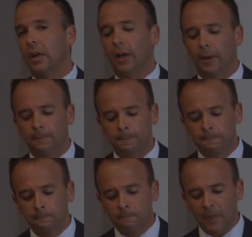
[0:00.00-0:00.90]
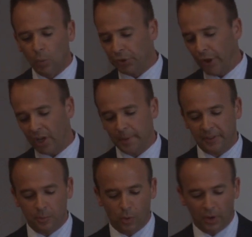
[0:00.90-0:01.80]
Um, we'll talk
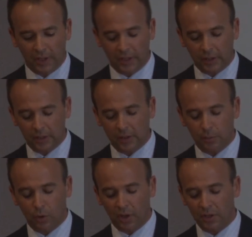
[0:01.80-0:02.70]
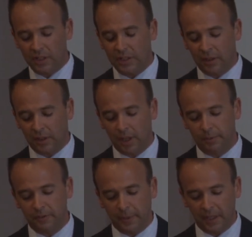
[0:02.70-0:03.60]
about them more in, more in detail in a
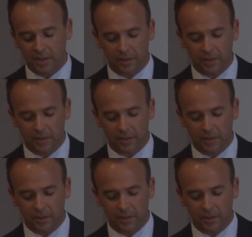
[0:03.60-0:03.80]
couple of minutes.